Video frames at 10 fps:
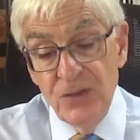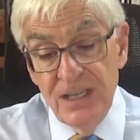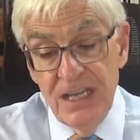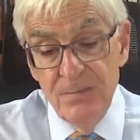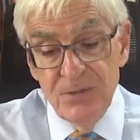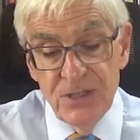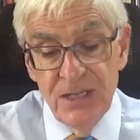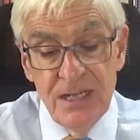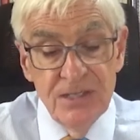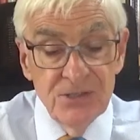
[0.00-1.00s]
that keeps the
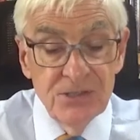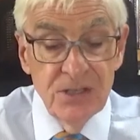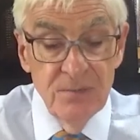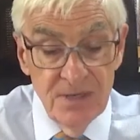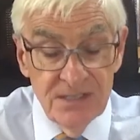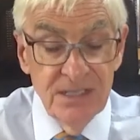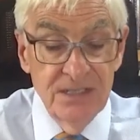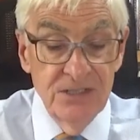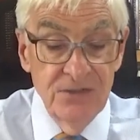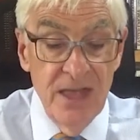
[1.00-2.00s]
leaders
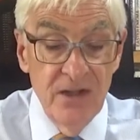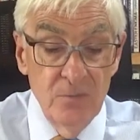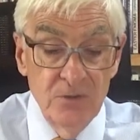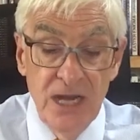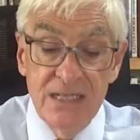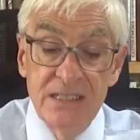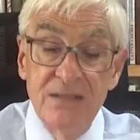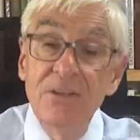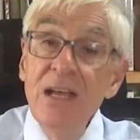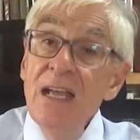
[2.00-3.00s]
committed to their
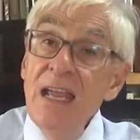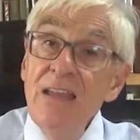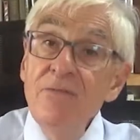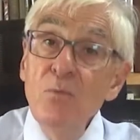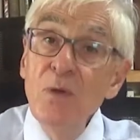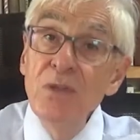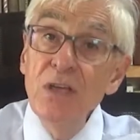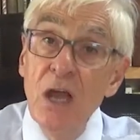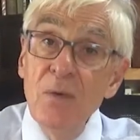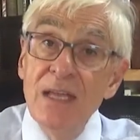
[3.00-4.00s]
objective, even when the
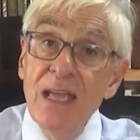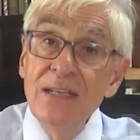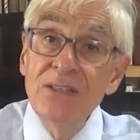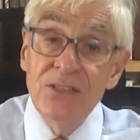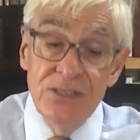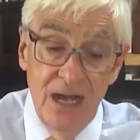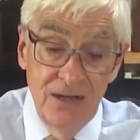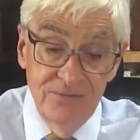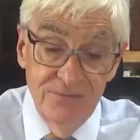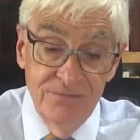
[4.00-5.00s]
going gets
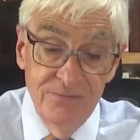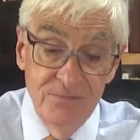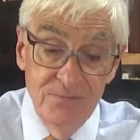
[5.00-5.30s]
tough.